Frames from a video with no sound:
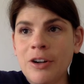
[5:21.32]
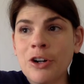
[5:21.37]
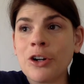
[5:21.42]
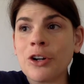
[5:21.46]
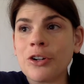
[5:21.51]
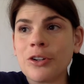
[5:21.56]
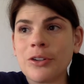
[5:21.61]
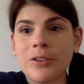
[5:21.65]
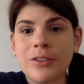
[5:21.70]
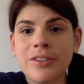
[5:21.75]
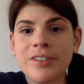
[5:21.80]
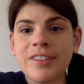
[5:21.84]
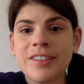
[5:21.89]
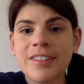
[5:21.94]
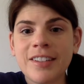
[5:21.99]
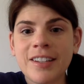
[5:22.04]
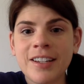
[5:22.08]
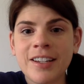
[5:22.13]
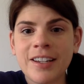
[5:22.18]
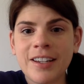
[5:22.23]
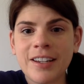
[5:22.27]

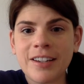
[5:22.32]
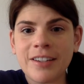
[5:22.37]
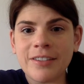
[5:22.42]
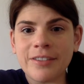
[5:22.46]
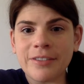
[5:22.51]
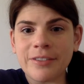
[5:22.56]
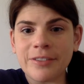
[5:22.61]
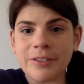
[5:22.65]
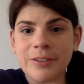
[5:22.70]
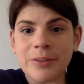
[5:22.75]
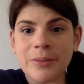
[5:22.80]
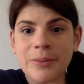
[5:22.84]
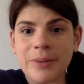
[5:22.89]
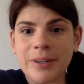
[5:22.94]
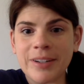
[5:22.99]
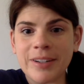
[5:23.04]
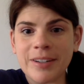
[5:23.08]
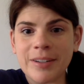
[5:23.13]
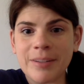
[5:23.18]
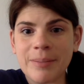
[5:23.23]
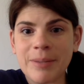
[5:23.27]
hurdles or one of the